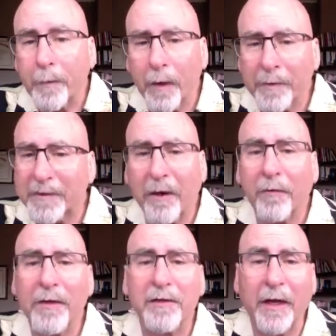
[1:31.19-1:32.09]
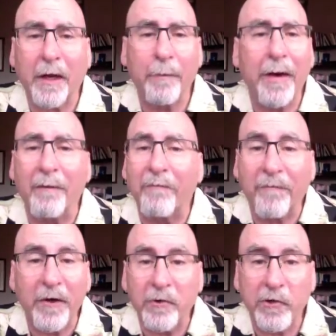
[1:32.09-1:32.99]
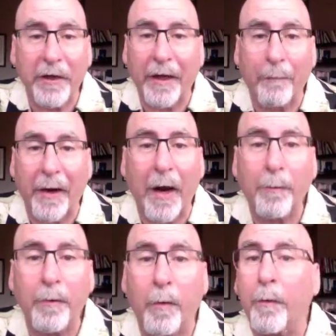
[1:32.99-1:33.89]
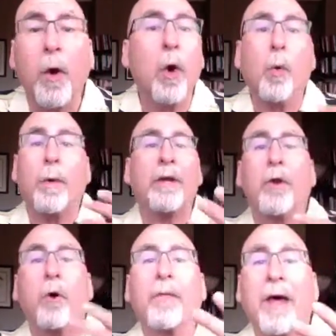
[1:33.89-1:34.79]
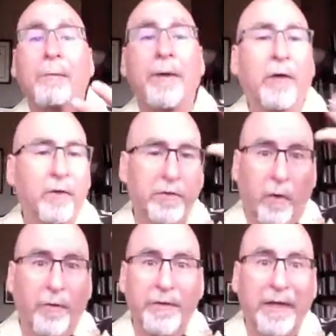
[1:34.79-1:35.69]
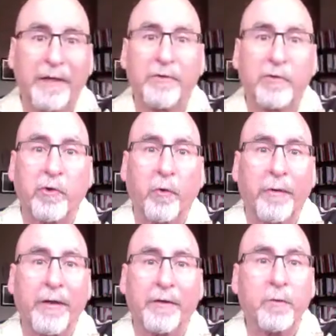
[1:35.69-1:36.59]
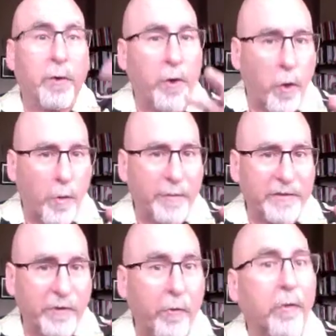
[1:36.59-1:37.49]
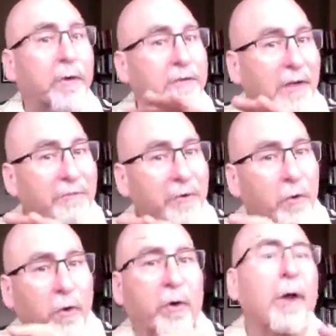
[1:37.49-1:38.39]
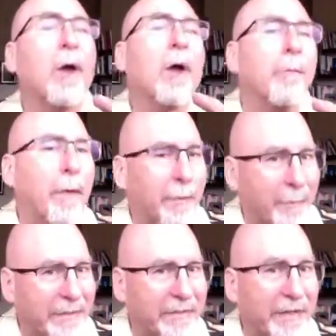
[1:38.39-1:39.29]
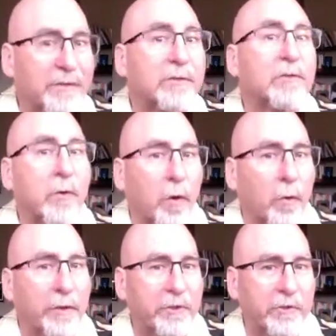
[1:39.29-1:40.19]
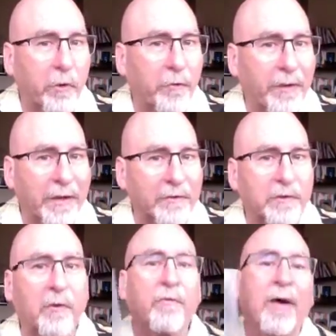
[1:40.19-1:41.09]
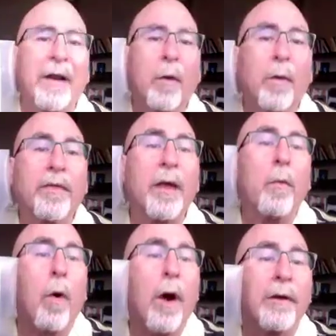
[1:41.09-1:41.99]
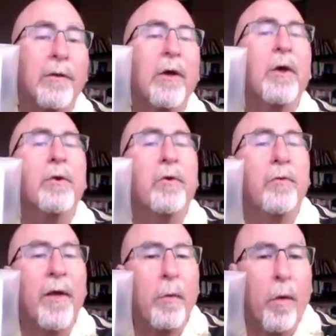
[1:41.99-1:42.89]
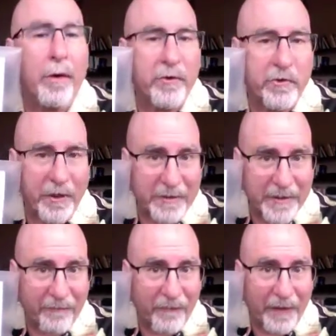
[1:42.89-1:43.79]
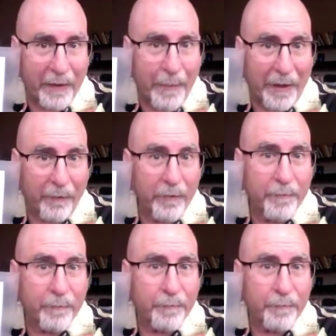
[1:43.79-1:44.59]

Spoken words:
I'm as healthy as I can be. I'm functioning at my optimum. We know that because all the tests show this. We know I'm a 0 because I feel good, but my tests only show this. So find out what they want. Do they want to just get feeling better,